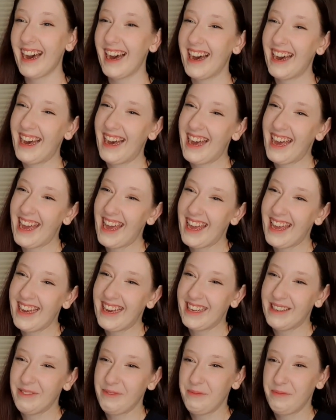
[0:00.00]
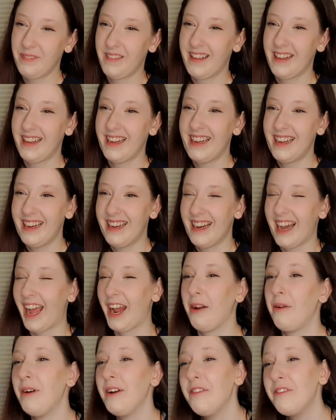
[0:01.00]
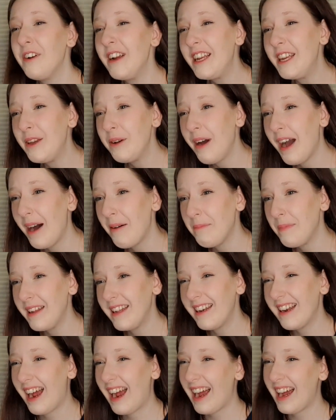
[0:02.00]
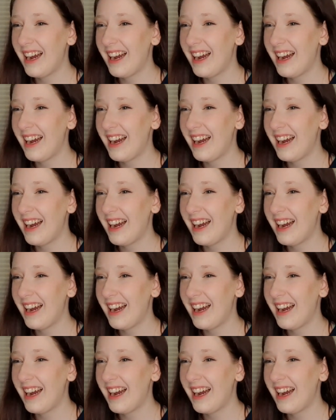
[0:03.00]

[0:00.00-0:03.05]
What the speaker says: Hi, I don't want to freak you out, but